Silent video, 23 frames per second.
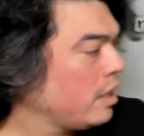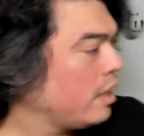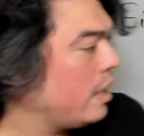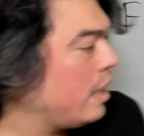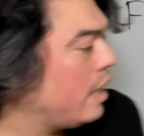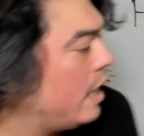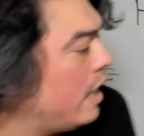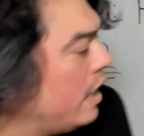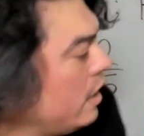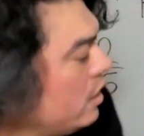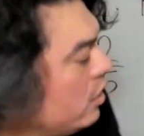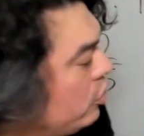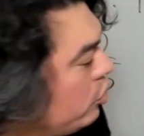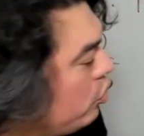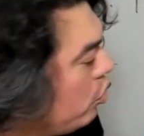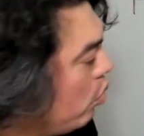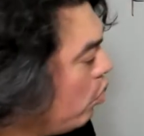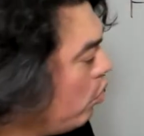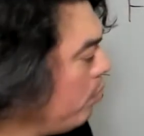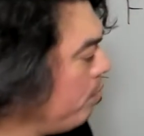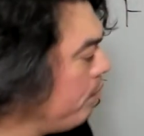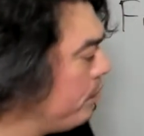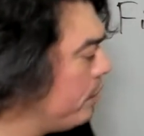And
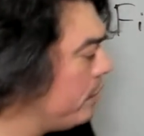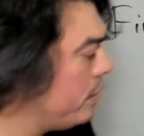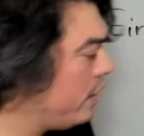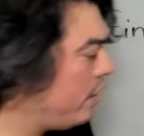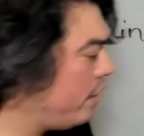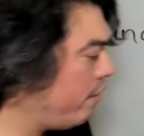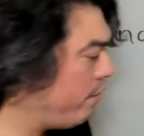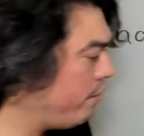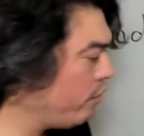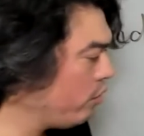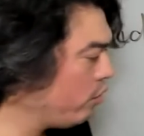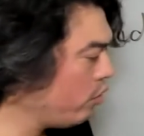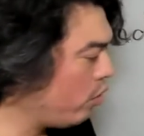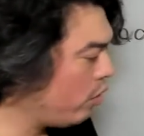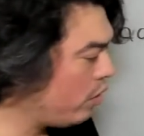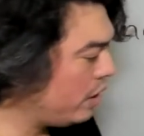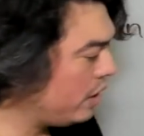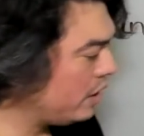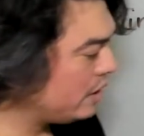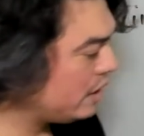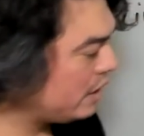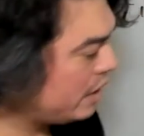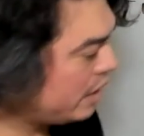so if you
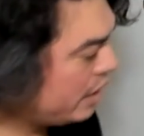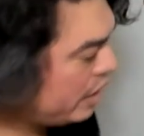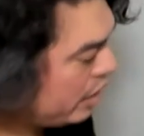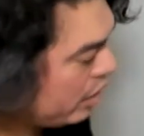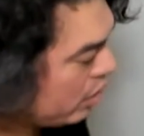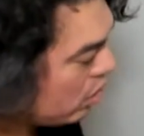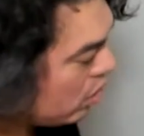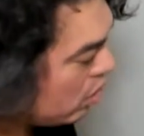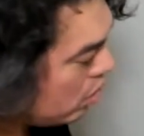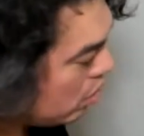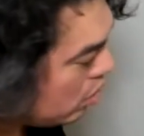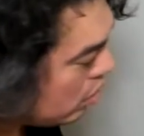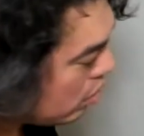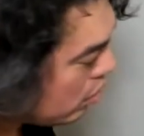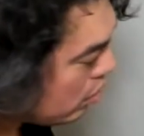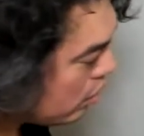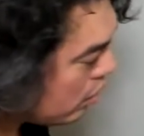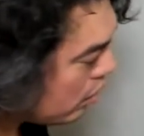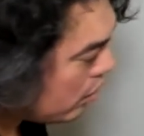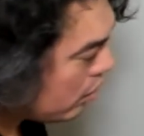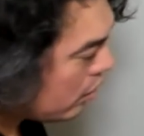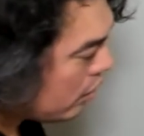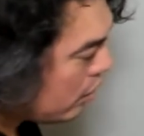notice here,
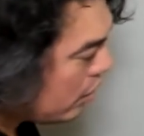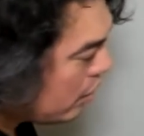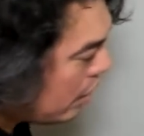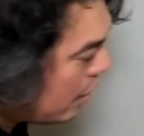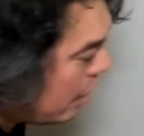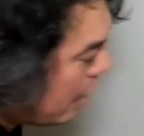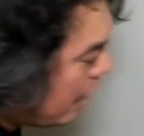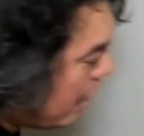I